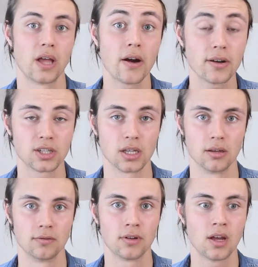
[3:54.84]

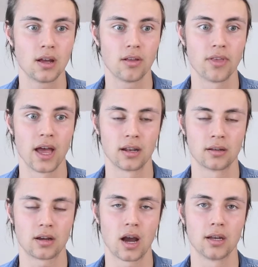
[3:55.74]
narrative
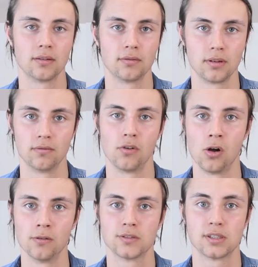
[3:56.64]
that kind of
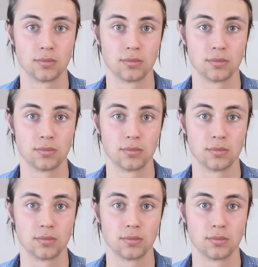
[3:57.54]
involves